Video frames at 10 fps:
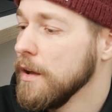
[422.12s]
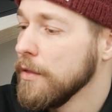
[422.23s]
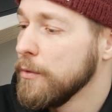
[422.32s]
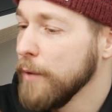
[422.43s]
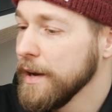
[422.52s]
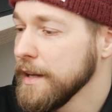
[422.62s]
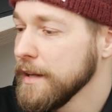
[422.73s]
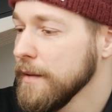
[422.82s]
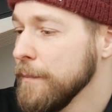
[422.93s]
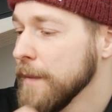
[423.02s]

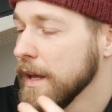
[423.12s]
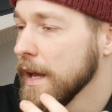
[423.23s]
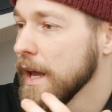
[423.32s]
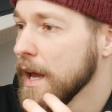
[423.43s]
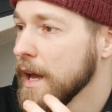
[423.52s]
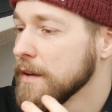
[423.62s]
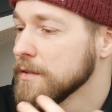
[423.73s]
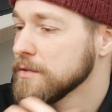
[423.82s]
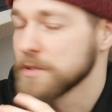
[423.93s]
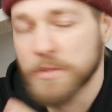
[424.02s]
threading
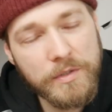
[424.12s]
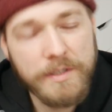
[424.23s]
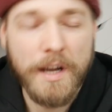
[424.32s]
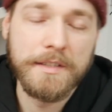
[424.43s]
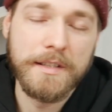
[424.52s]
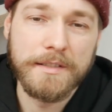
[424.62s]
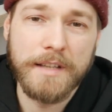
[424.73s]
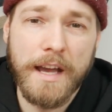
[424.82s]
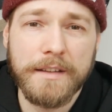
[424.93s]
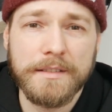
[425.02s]
and screw sizes
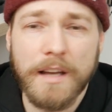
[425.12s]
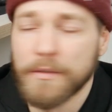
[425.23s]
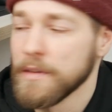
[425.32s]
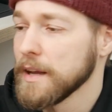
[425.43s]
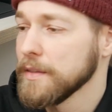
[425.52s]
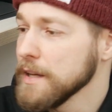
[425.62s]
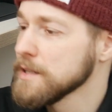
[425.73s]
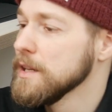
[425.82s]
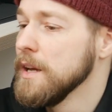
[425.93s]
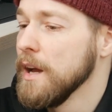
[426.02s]
and stuff like
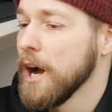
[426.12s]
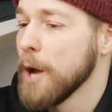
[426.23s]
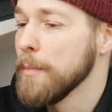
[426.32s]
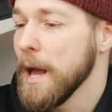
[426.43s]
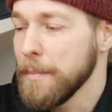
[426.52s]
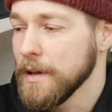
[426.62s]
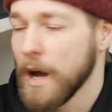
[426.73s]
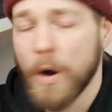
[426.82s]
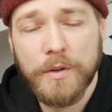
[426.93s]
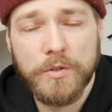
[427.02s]
that. I'm happy
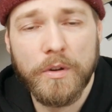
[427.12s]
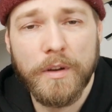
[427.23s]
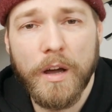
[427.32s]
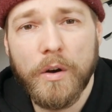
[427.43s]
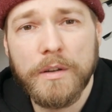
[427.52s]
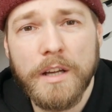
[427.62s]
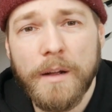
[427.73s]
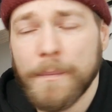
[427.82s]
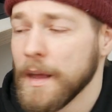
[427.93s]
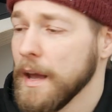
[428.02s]
how it turned out
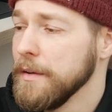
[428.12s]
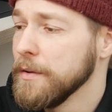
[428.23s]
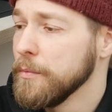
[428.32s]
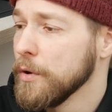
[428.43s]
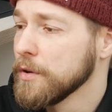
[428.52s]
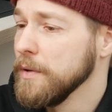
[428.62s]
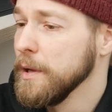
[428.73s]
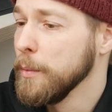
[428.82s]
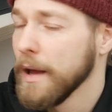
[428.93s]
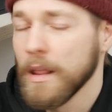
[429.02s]
and it worked
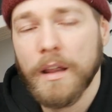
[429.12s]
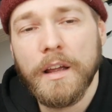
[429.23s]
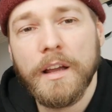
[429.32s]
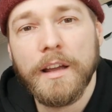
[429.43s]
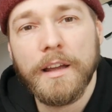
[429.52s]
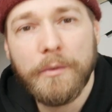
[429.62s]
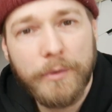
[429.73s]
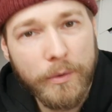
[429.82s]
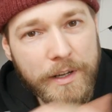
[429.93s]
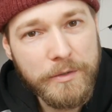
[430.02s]
really well. If
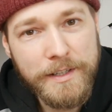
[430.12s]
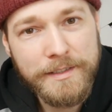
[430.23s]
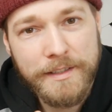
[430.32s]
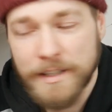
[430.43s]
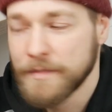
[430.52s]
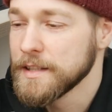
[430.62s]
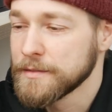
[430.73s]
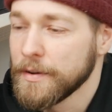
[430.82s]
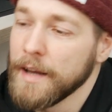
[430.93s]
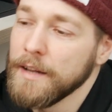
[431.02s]
you're interested in these
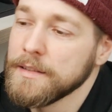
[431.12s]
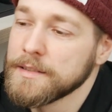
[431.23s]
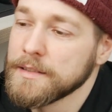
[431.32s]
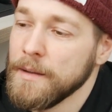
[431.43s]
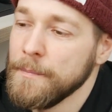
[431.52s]
files,